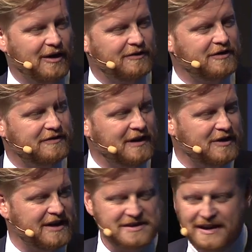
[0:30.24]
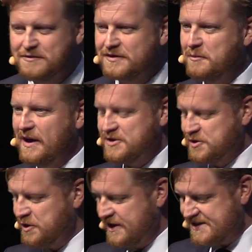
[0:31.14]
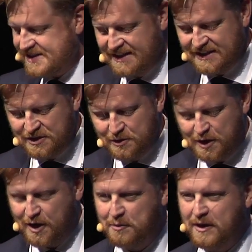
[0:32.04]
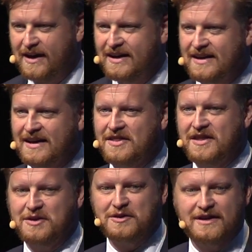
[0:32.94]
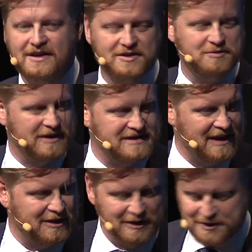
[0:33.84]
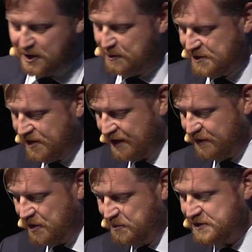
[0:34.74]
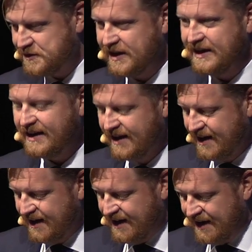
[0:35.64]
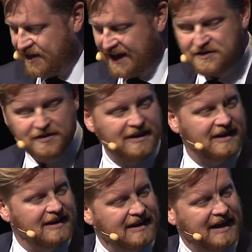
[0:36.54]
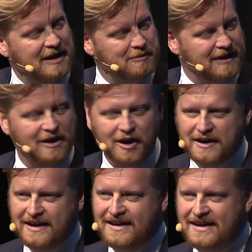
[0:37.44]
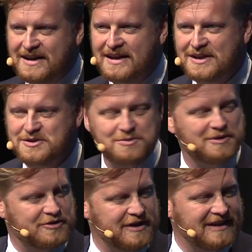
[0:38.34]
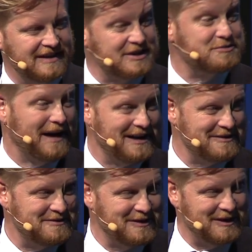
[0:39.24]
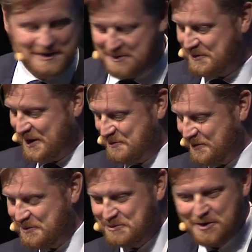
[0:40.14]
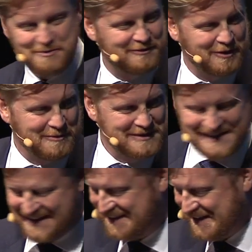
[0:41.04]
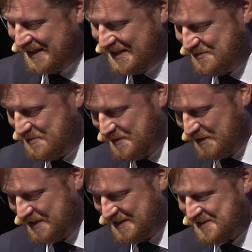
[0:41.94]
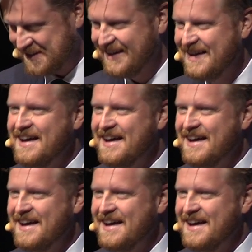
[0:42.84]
out of the foundation after my 2-year stint, and you were coming in, and I think you did a spectacular job. So thank you very much for that, and thanks for getting me in here to Madrid, despite of my poor performance at IFMA Foundation.